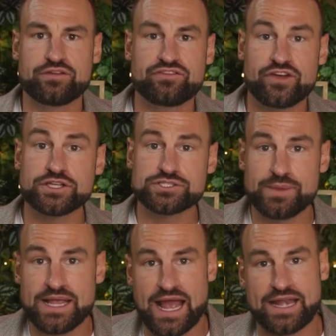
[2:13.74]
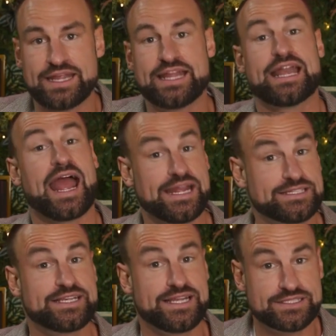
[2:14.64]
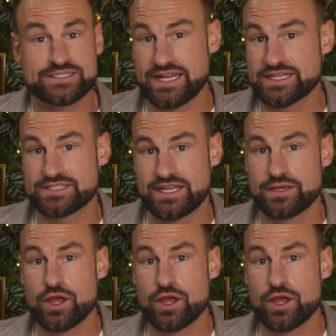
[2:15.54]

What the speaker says: first began in 1860